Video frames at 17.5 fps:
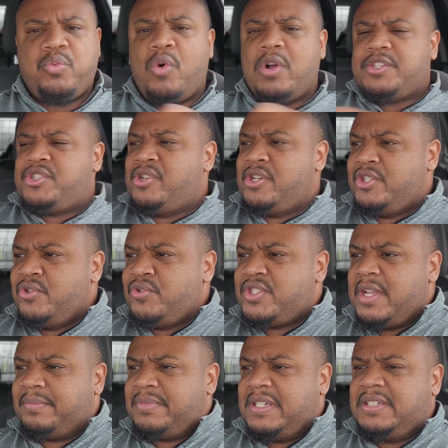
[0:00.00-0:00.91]
want you to do
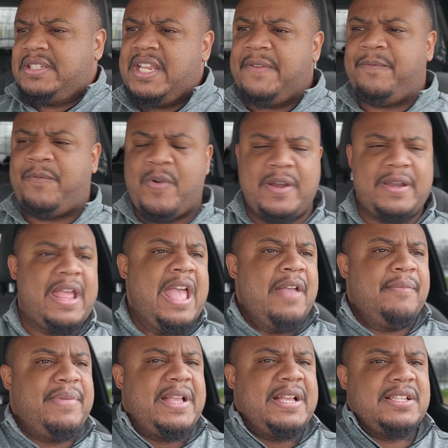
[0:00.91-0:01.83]
something different
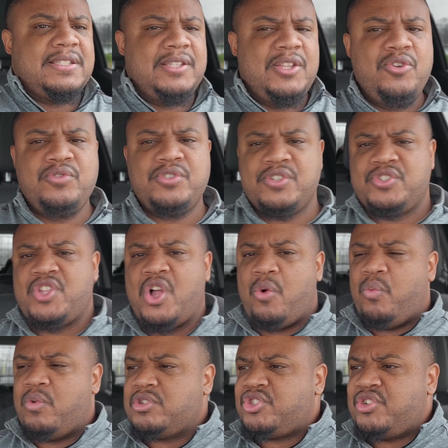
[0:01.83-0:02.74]
because losers
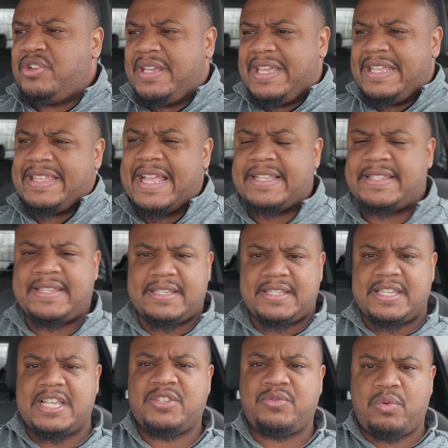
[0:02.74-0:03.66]
don't want you to get that
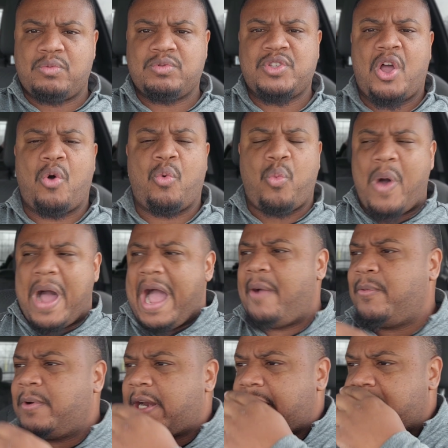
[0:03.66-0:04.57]
successful result.
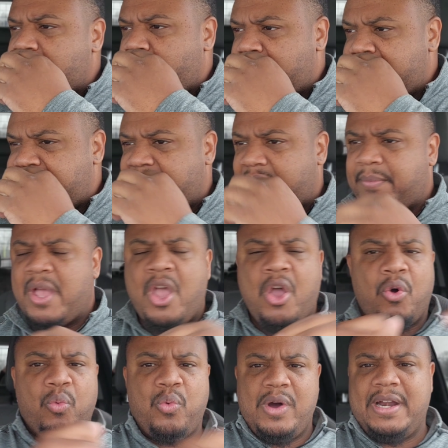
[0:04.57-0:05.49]
Why would I switch up
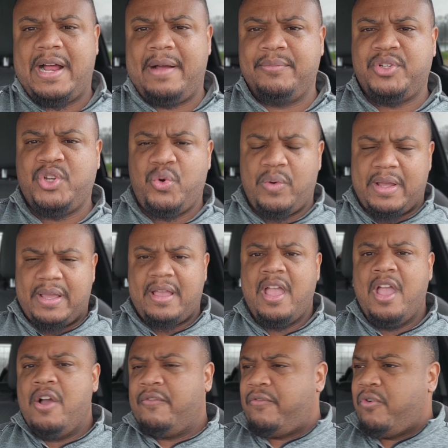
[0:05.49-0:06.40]
what I'm doing
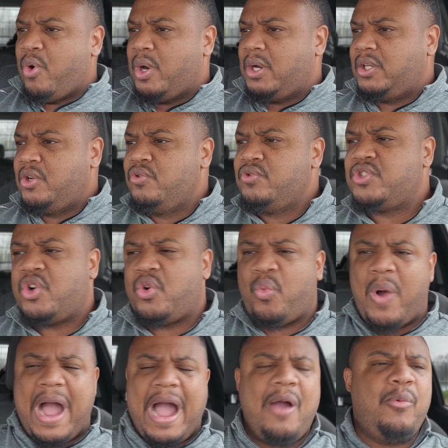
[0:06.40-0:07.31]
for a loser?
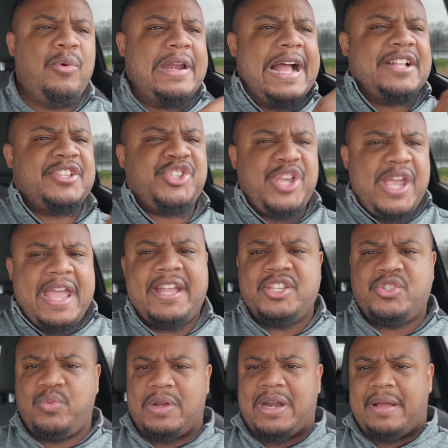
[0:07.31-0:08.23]
Why would I
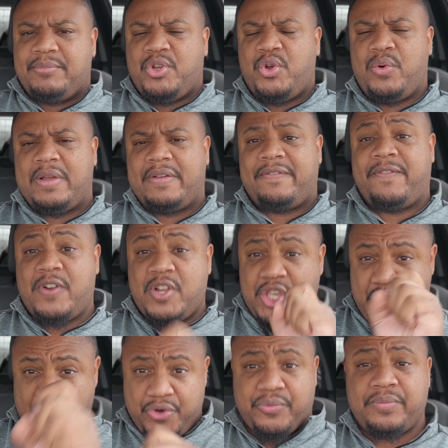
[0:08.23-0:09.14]
change what I'm doing for
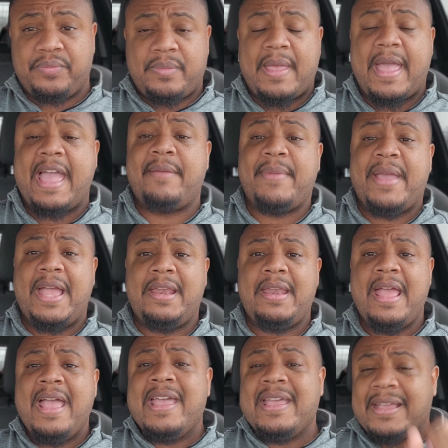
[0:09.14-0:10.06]
you?
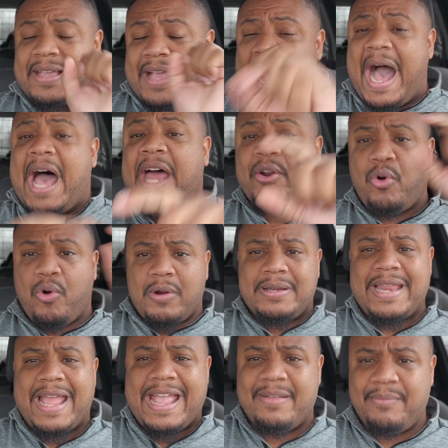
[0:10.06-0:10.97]
Amen. God
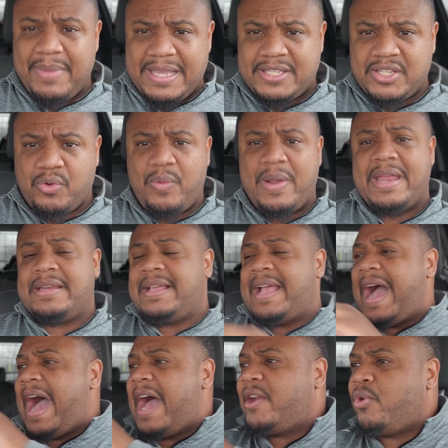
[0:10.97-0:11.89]
ordained me to win.
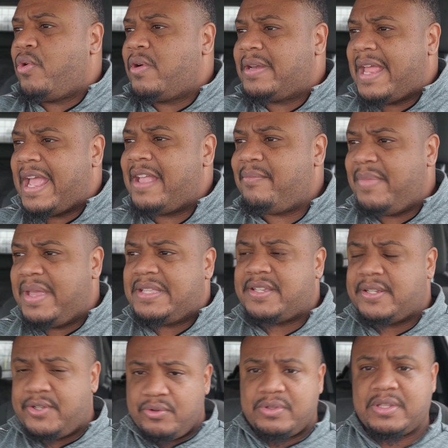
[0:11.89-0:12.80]
God ordained me
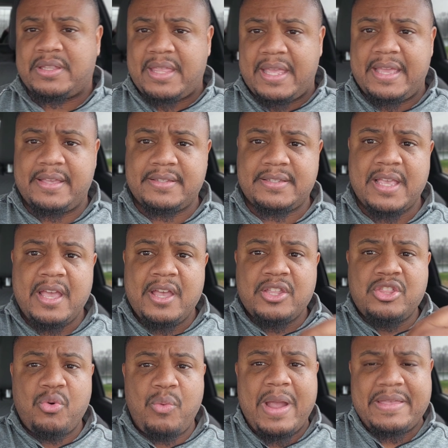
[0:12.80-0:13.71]
to do the things
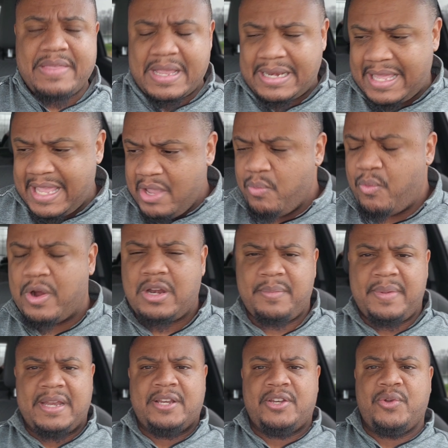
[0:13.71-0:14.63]
the way that he
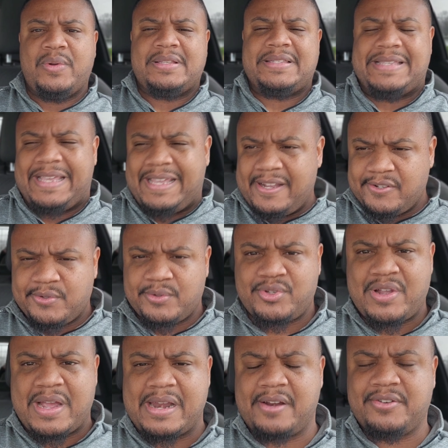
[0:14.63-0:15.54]
wanted me to do it. See, here's what
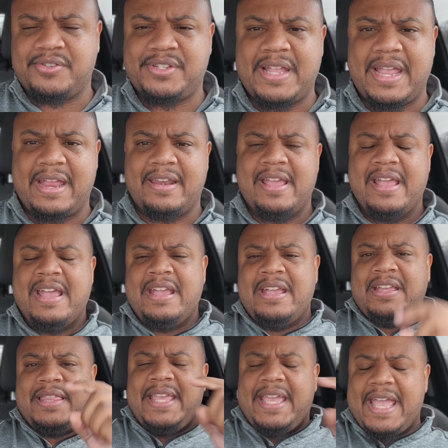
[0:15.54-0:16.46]
you got to understand.
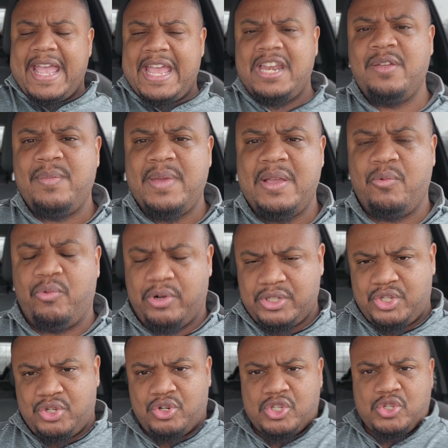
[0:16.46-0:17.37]
The enemy
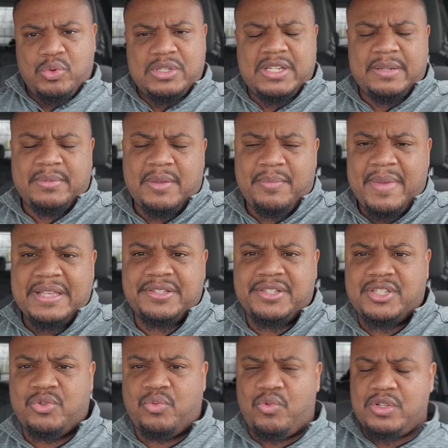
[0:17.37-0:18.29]
wants you to switch up the
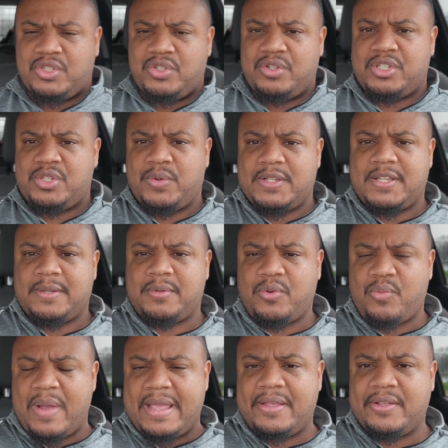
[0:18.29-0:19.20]
message and wants you to switch up
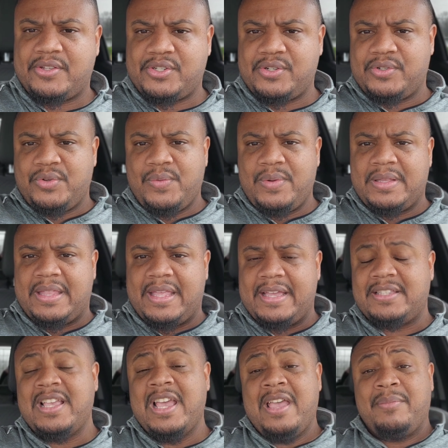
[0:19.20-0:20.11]
the way you're doing
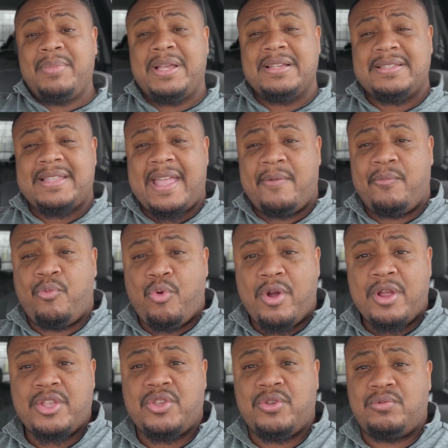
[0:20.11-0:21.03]
things because they
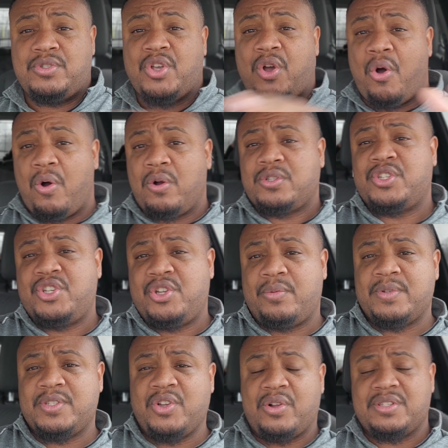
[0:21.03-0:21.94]
want you to alter
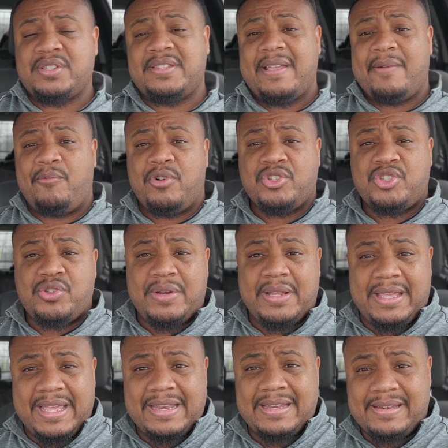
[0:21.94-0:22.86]
your results. They want you to
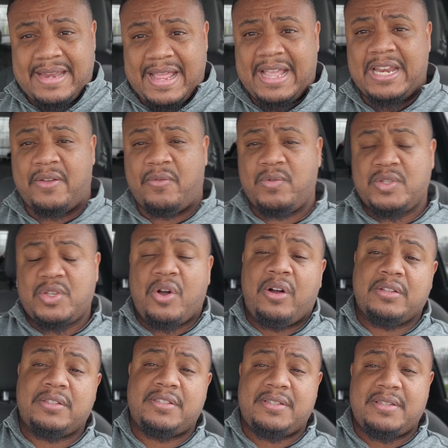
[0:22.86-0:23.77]
get negative
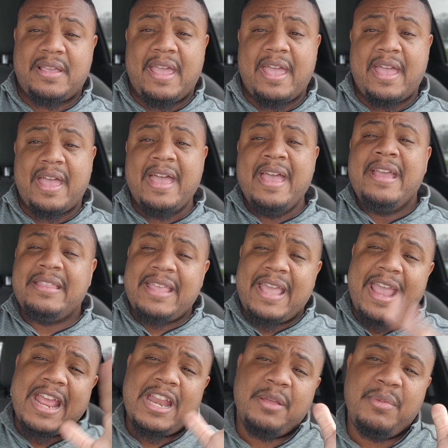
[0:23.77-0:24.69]
results. Yeah.
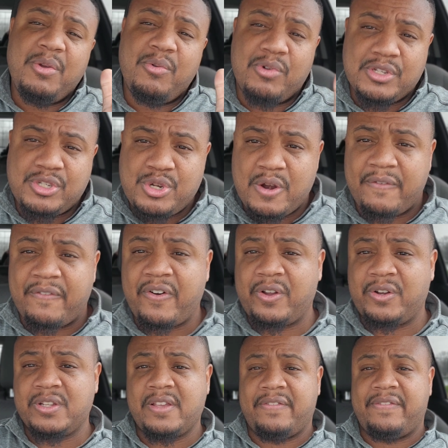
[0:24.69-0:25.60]
The enemy wants you to
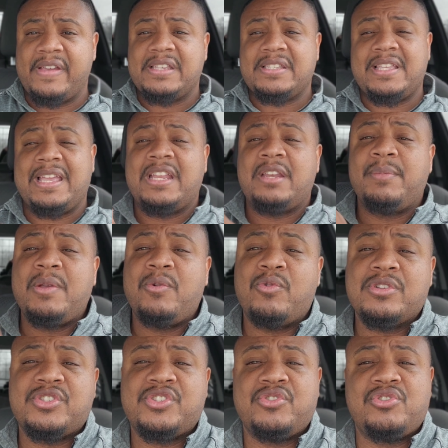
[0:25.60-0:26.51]
fall on your face. The enemy
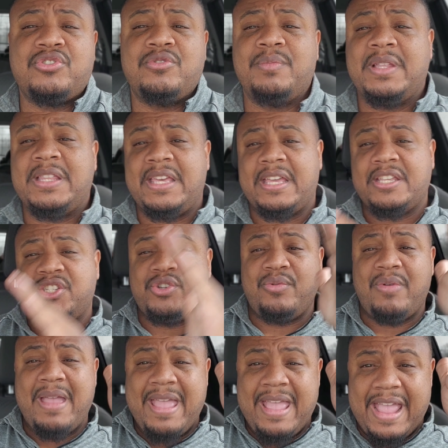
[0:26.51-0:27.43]
wants to humiliate
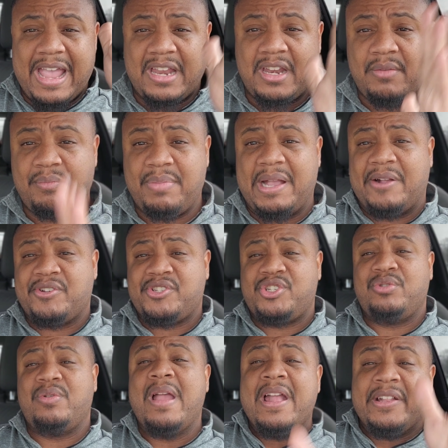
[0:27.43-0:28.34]
you and embarrass
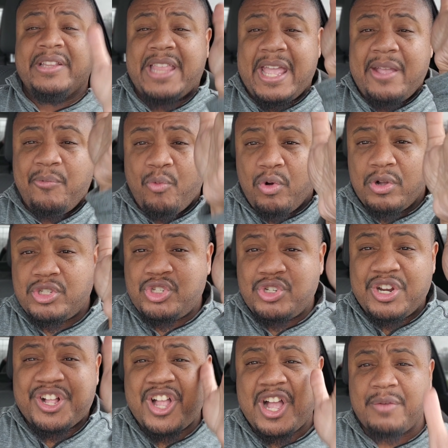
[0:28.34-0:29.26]
you. They want
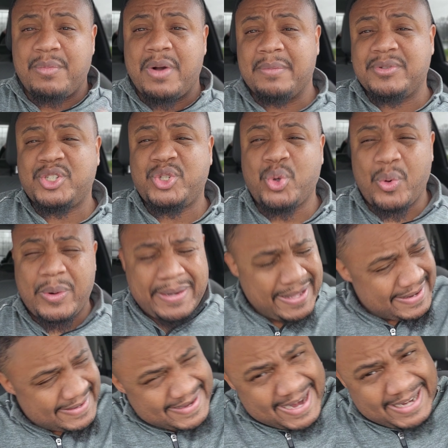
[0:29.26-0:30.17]
you to come up short.
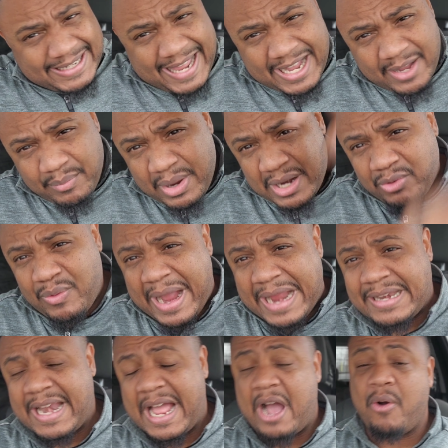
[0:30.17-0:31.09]
Hit that like button
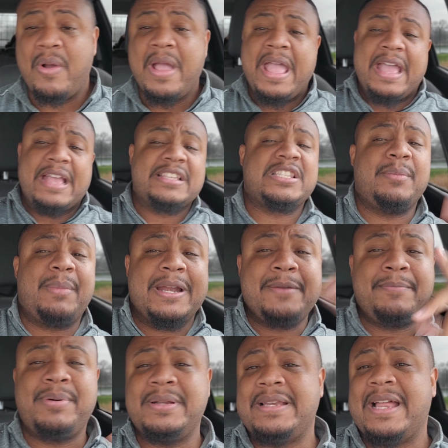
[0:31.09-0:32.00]
right now. And
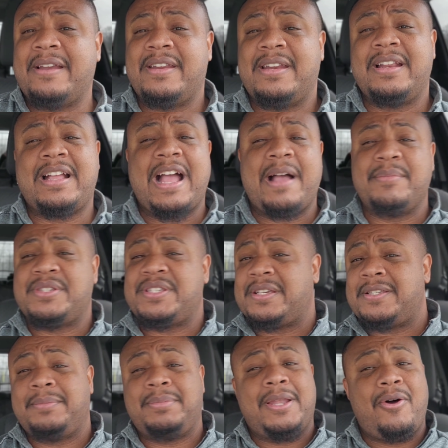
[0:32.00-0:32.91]
somebody put down in the comment
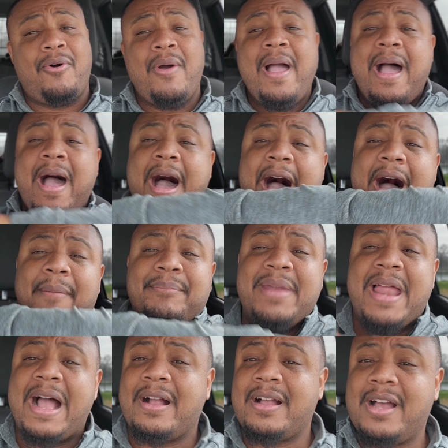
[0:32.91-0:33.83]
section below, I'm
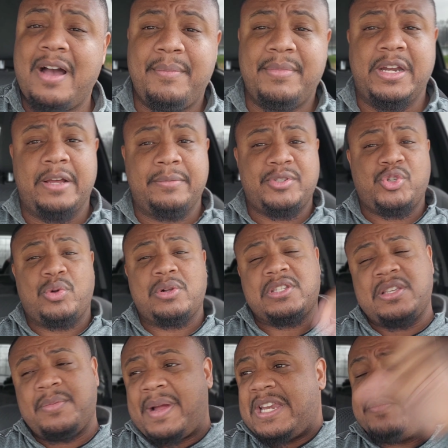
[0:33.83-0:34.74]
not coming up short.
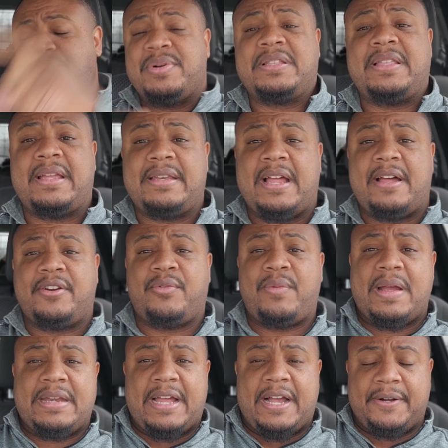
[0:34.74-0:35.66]
Somebody put that down
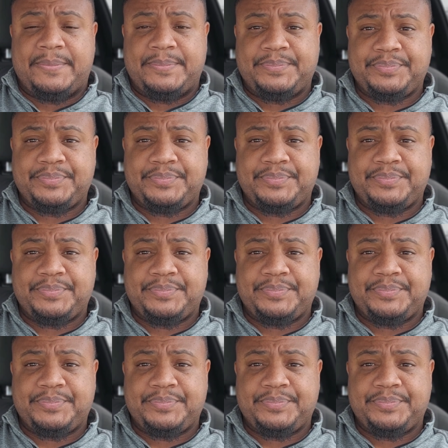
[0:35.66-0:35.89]
right now.